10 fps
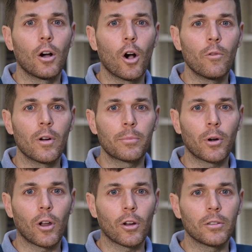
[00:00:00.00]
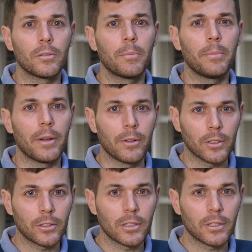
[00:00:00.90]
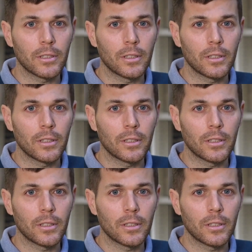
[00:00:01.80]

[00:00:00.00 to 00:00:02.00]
over prolonged periods.